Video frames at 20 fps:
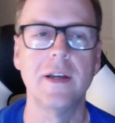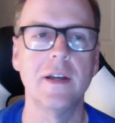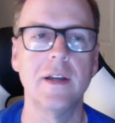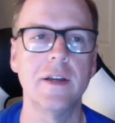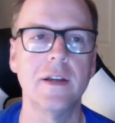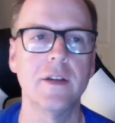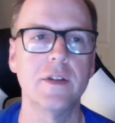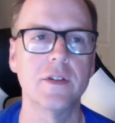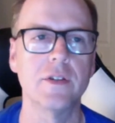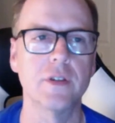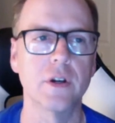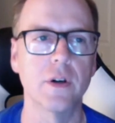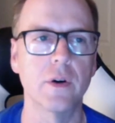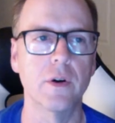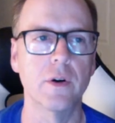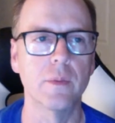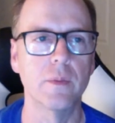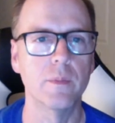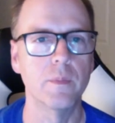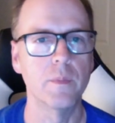
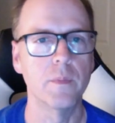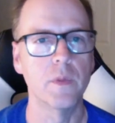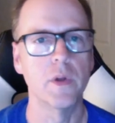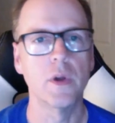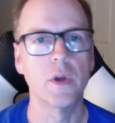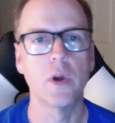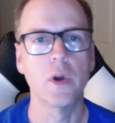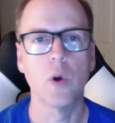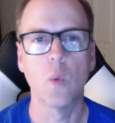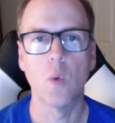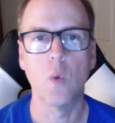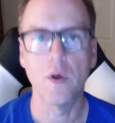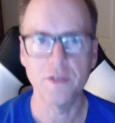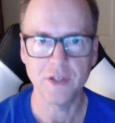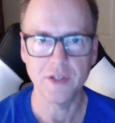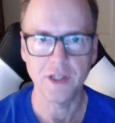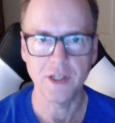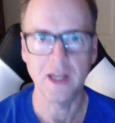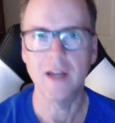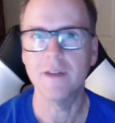So once
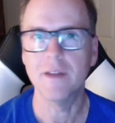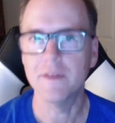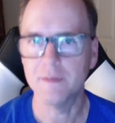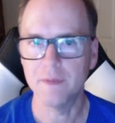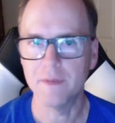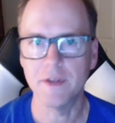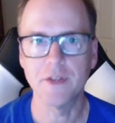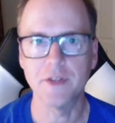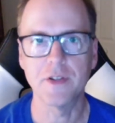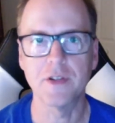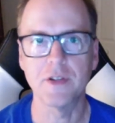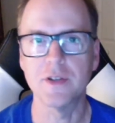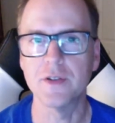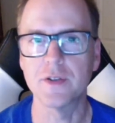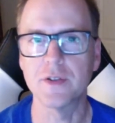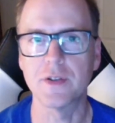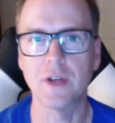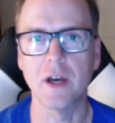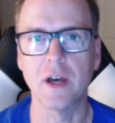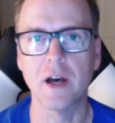again, this is